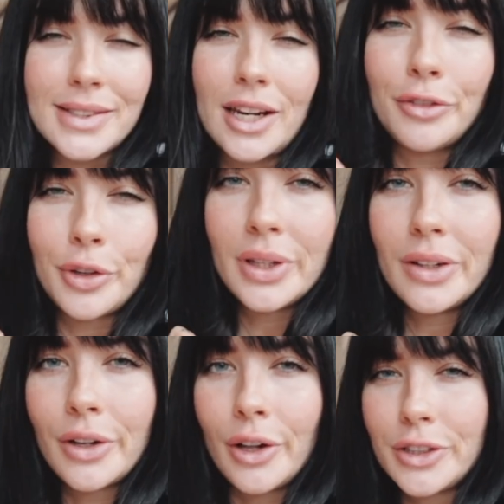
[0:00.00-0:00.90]
Set a few
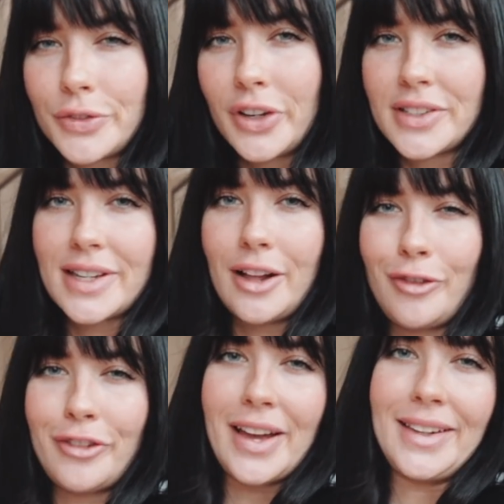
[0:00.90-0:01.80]
little goals for
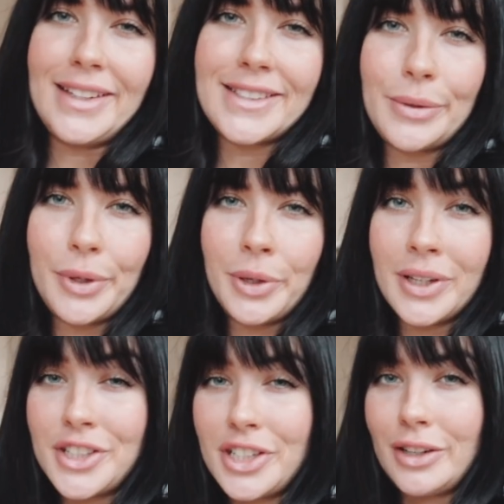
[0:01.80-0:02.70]
yourself and let's see what you
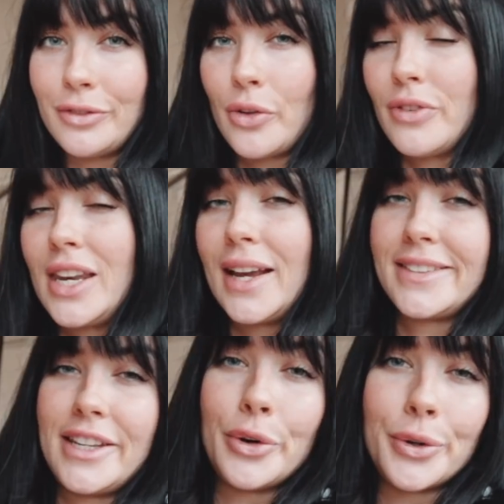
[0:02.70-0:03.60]
can achieve over the
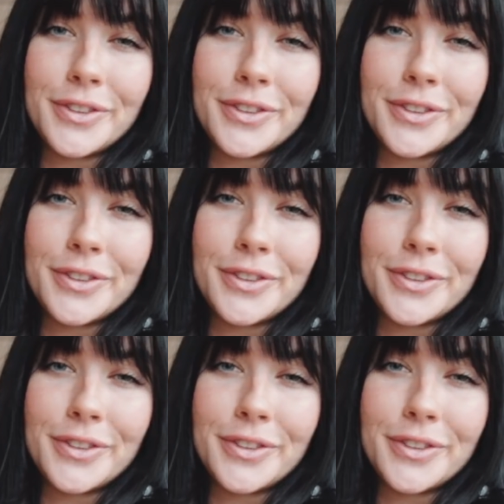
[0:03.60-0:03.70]
next year or